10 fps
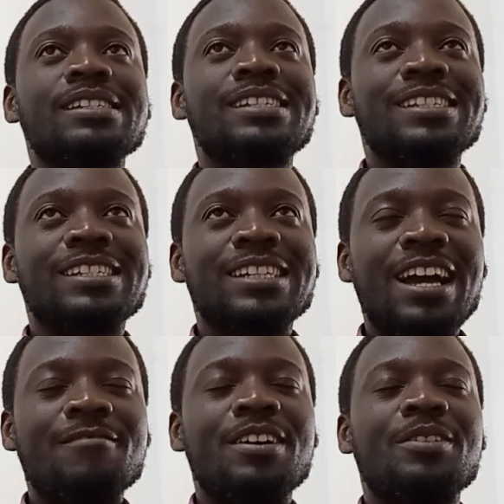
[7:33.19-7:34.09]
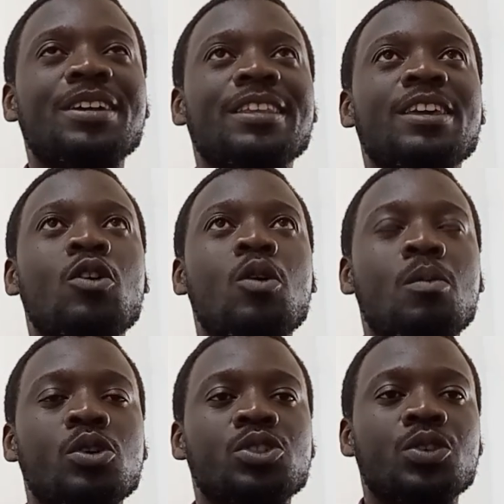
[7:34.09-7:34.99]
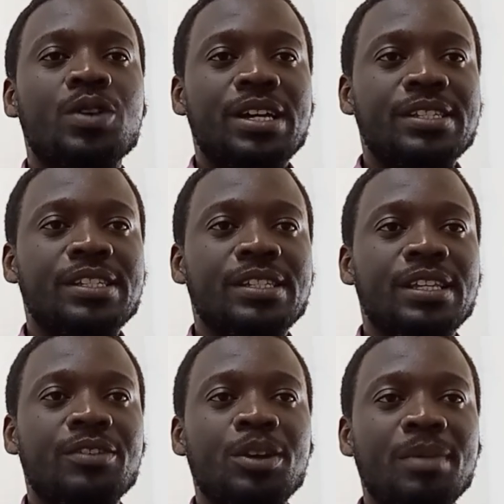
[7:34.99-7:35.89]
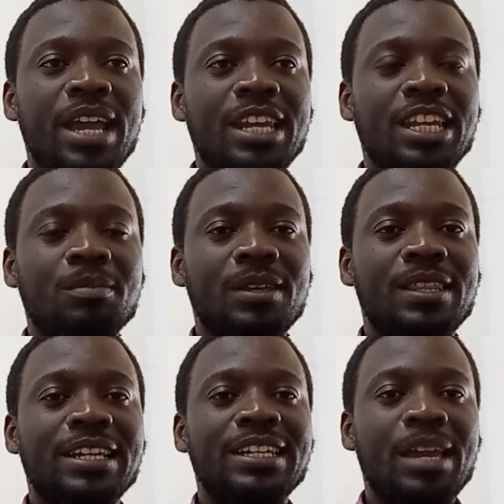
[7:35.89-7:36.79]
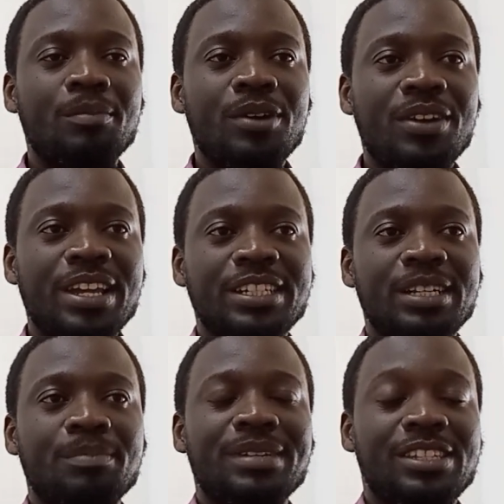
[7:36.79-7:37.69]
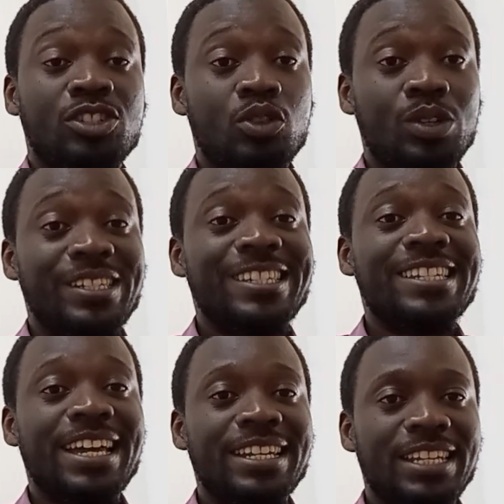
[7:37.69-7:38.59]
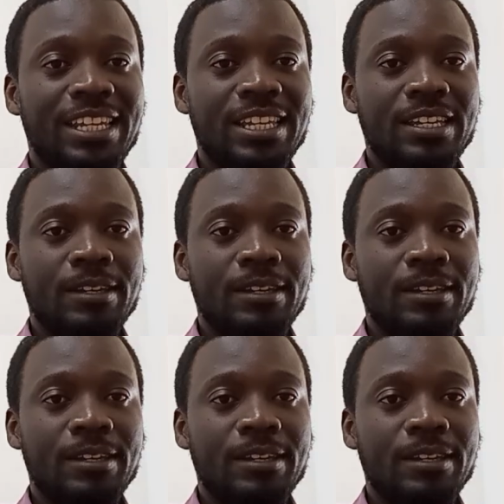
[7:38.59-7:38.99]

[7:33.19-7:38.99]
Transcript: discovering the Homosaurus reminded me that librarianship is not static.